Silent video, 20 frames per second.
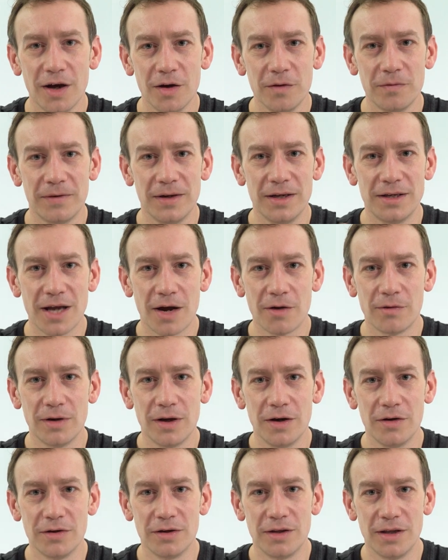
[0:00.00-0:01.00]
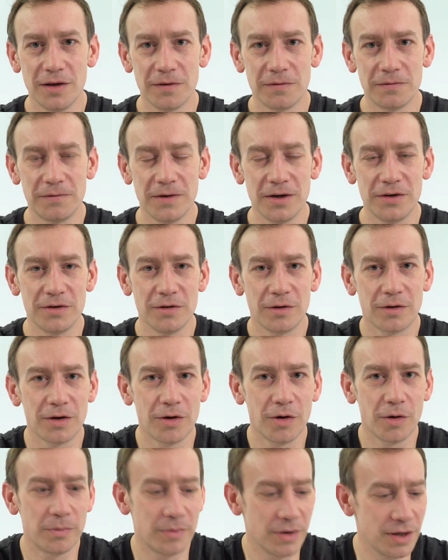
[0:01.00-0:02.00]
hopefully downloaded the official
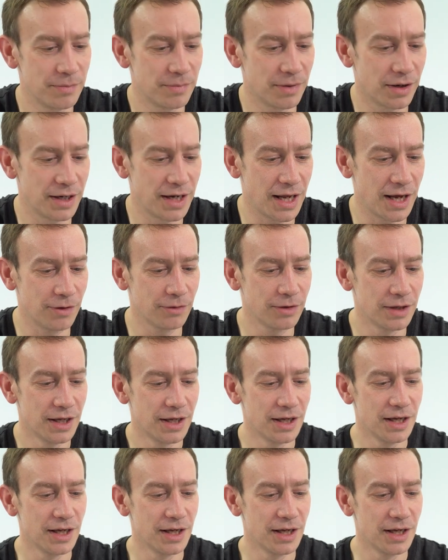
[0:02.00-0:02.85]
copy by now.